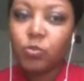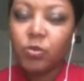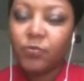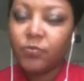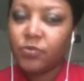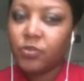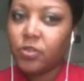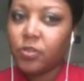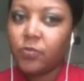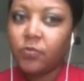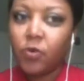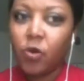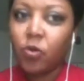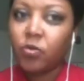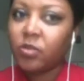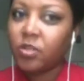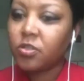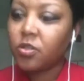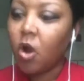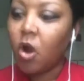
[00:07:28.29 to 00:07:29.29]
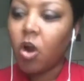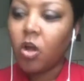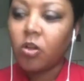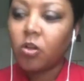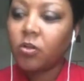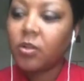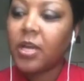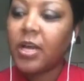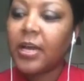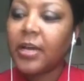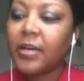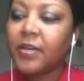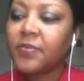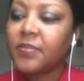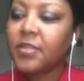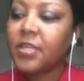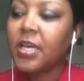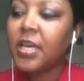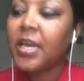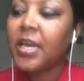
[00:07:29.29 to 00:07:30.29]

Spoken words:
We should have heard this all our lives,